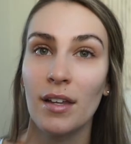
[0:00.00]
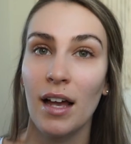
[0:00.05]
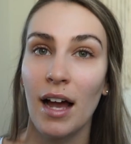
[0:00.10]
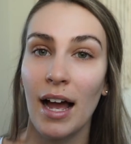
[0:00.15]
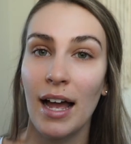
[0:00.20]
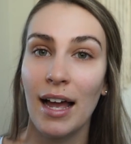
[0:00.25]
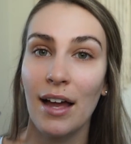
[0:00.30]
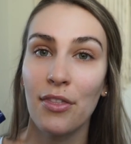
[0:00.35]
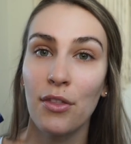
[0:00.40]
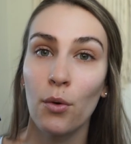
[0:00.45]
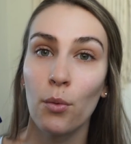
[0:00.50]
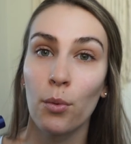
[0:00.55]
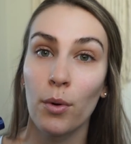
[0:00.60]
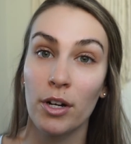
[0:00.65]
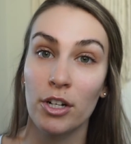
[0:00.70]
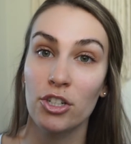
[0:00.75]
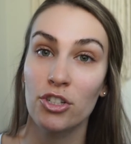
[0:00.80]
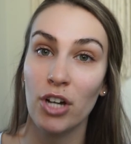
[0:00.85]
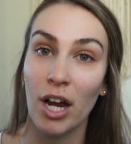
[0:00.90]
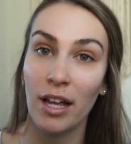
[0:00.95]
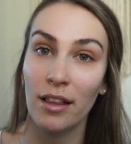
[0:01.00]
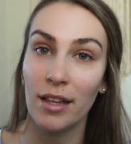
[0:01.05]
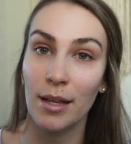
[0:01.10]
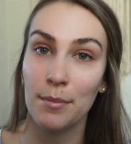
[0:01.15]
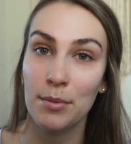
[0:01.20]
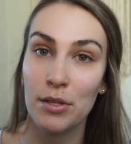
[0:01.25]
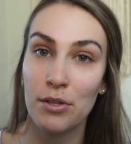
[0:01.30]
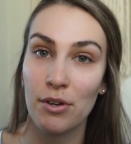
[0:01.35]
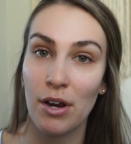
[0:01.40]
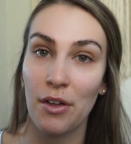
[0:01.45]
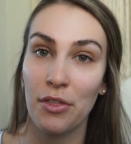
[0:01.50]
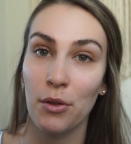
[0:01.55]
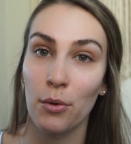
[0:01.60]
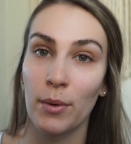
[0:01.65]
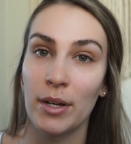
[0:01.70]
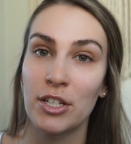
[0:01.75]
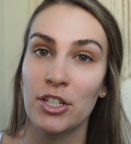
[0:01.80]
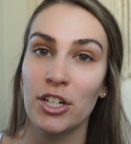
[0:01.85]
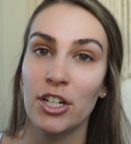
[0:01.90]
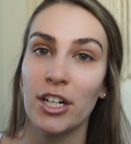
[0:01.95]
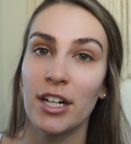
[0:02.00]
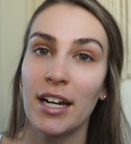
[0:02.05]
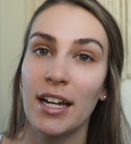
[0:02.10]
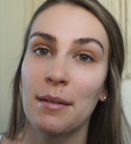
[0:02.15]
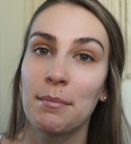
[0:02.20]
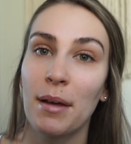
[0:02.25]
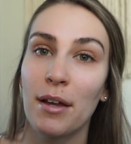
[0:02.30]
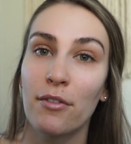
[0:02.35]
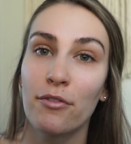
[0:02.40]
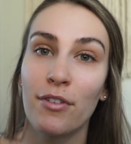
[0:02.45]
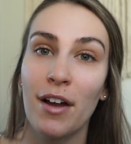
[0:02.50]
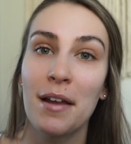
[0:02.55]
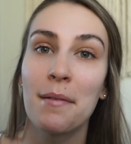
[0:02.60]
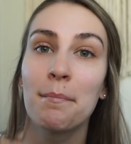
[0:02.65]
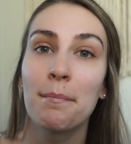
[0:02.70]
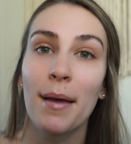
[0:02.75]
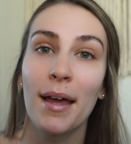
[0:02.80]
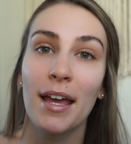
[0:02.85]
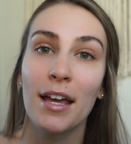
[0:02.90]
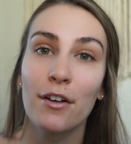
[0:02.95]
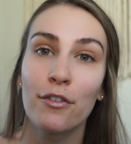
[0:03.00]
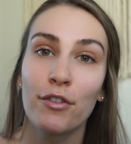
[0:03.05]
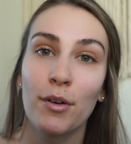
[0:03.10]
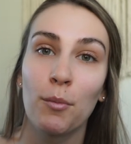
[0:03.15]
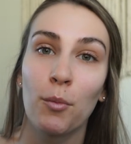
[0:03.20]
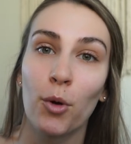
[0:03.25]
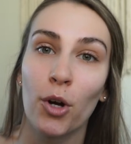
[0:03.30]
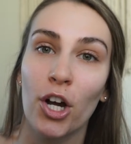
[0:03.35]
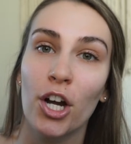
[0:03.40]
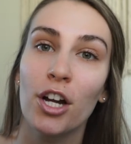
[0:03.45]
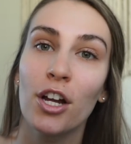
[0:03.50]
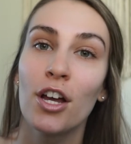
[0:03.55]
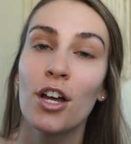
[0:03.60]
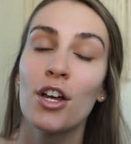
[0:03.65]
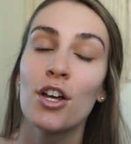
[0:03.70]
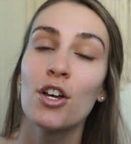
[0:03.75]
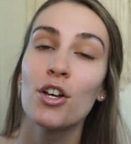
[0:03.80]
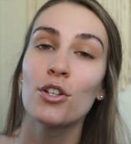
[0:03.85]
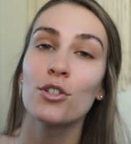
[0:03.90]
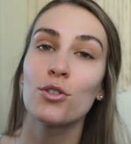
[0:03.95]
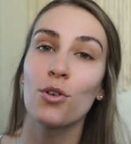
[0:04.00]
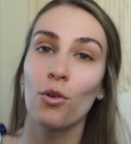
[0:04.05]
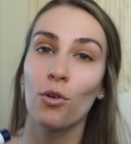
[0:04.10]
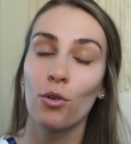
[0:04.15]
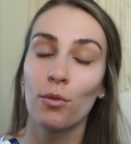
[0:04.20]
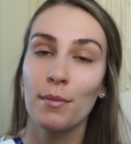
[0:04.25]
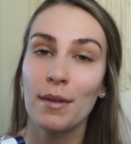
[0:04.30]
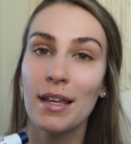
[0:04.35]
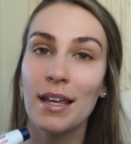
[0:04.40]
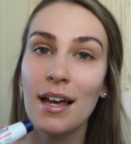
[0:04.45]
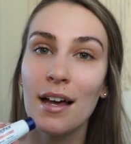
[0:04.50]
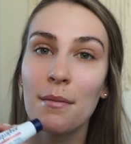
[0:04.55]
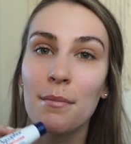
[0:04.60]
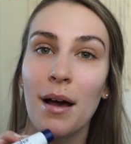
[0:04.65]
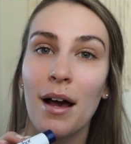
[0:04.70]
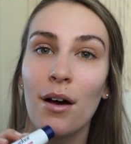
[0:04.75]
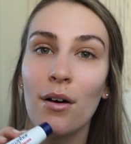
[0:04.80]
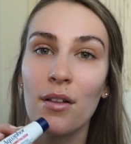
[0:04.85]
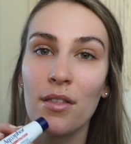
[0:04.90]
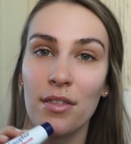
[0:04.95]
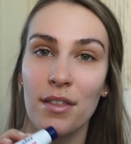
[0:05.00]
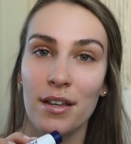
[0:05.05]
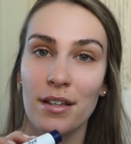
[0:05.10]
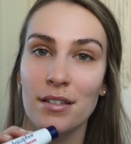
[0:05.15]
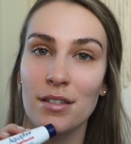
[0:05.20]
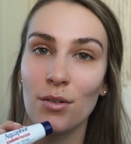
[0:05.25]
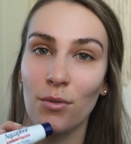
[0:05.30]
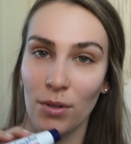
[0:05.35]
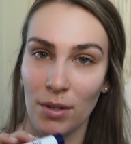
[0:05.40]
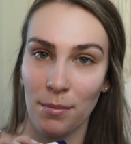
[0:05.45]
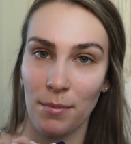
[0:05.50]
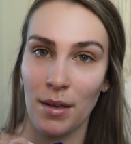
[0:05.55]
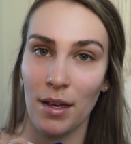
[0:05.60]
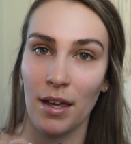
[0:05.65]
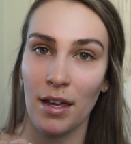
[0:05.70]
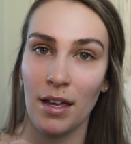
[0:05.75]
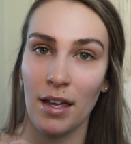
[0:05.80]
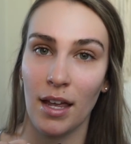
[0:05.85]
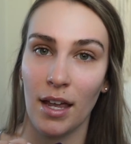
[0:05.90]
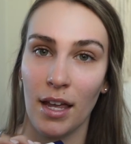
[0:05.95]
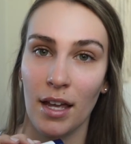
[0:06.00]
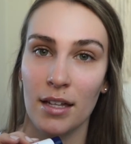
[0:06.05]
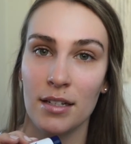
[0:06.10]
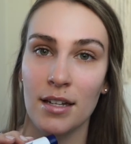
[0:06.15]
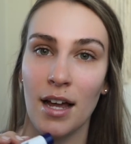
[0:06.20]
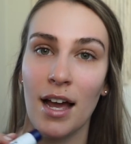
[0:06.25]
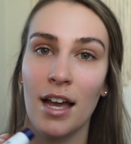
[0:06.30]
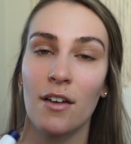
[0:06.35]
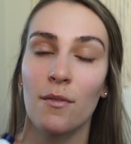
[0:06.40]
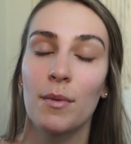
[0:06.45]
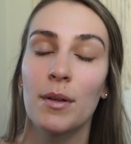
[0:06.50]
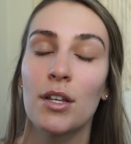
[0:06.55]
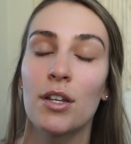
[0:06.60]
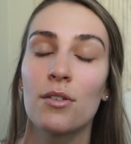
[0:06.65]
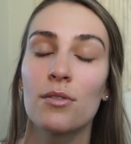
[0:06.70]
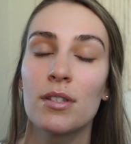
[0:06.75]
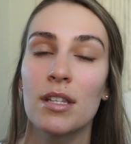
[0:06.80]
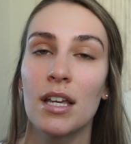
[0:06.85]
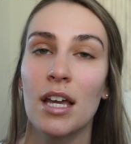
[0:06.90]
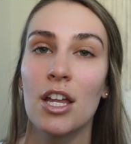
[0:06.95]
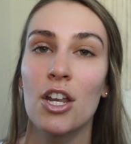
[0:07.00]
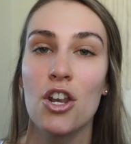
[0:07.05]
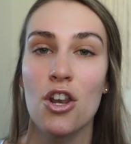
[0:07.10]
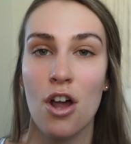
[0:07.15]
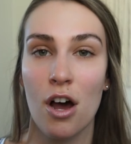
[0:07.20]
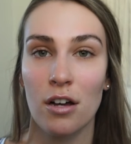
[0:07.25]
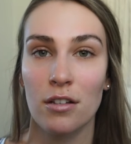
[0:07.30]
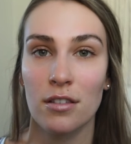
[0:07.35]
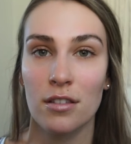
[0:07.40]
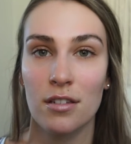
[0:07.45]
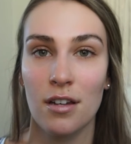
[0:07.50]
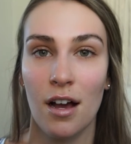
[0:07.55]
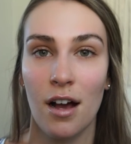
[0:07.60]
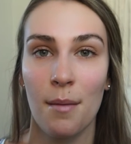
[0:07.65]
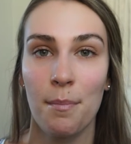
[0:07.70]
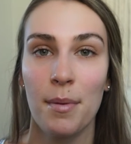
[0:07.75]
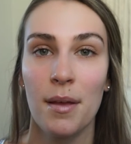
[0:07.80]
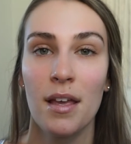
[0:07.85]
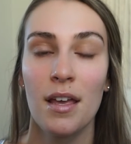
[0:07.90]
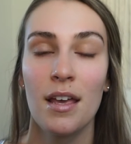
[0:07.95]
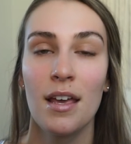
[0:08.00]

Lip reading: I had the worst dry lips throughout the winter and my friend Meg from work told me about this ointment and I've been using it nonstop